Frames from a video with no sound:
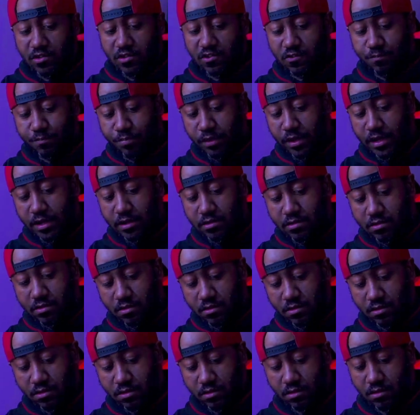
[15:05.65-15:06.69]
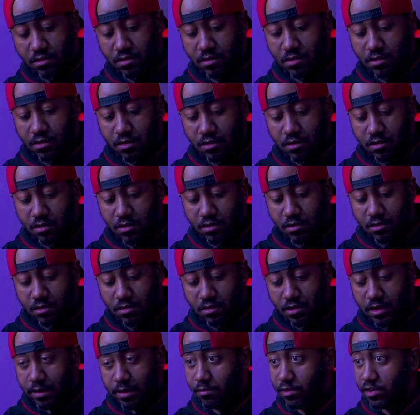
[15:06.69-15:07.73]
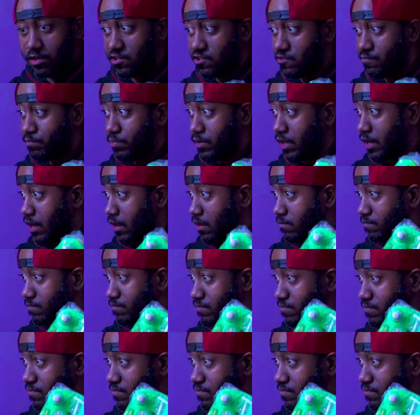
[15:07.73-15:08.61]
split it.